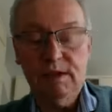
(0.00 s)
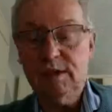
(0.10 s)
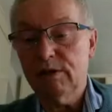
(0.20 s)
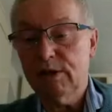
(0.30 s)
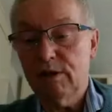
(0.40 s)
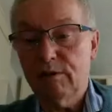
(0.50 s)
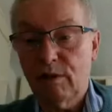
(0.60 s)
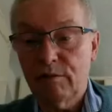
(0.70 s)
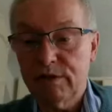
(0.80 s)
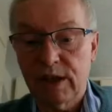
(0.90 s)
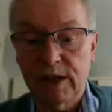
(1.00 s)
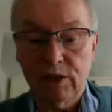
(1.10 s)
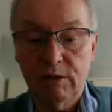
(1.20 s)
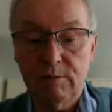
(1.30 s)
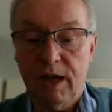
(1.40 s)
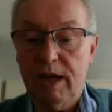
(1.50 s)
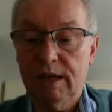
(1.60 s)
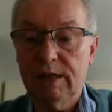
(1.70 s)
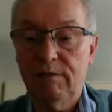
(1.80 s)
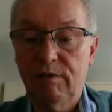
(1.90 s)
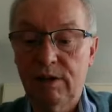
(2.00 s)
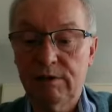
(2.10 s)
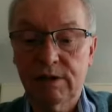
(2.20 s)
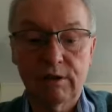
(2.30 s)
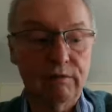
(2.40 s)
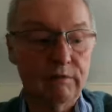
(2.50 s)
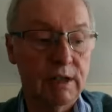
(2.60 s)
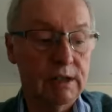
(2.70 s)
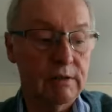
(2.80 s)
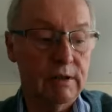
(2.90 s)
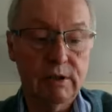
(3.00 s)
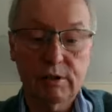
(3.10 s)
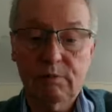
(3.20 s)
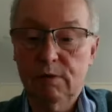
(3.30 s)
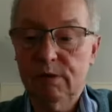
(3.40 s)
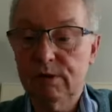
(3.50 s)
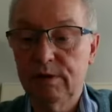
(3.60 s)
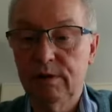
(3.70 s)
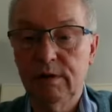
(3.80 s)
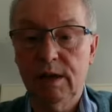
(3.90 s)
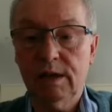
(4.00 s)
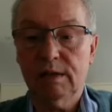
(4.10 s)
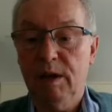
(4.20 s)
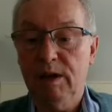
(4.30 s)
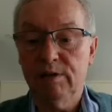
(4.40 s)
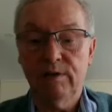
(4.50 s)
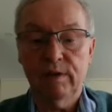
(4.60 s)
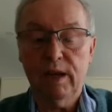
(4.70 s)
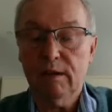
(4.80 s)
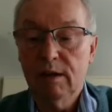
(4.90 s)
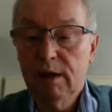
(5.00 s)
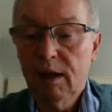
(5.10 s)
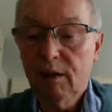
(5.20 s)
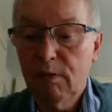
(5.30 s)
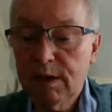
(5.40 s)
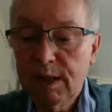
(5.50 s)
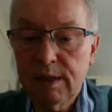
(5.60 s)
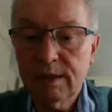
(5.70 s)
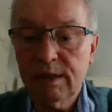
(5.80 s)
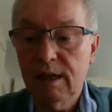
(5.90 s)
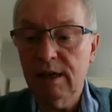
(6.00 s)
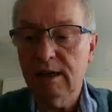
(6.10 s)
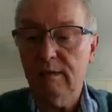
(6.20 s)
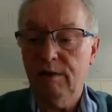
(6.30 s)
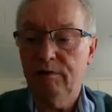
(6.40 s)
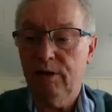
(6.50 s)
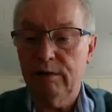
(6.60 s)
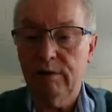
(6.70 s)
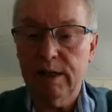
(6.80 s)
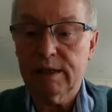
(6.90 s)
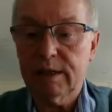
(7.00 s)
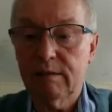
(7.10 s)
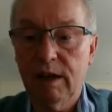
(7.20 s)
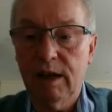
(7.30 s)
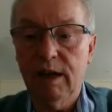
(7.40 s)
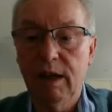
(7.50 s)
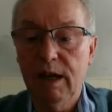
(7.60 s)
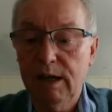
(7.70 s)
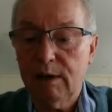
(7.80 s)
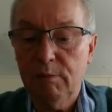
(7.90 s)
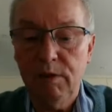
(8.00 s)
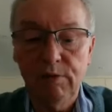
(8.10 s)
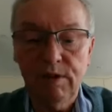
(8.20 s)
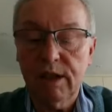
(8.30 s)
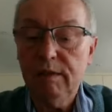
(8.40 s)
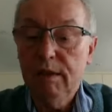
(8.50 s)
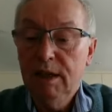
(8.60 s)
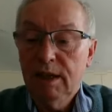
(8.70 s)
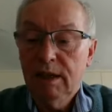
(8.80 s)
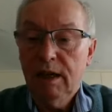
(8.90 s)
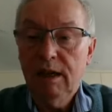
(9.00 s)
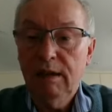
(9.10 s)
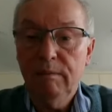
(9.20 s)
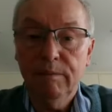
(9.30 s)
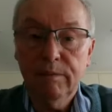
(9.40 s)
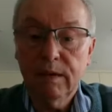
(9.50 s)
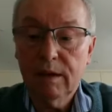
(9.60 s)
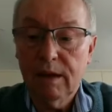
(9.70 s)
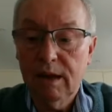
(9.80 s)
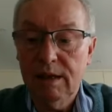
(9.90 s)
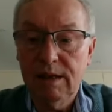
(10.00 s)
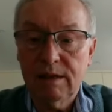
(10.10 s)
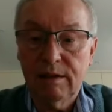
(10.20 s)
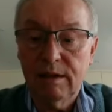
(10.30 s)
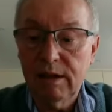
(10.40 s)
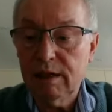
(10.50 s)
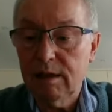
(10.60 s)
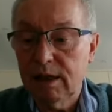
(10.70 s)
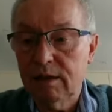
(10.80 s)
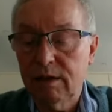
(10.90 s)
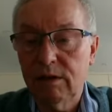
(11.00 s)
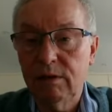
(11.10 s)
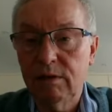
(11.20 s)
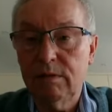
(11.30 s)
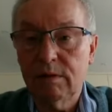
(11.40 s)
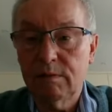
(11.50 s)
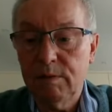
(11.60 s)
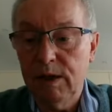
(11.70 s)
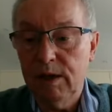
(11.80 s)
started off conversation about antivirus software, so I just want to expand on that. What is a virus? In a computer, it is likely that you could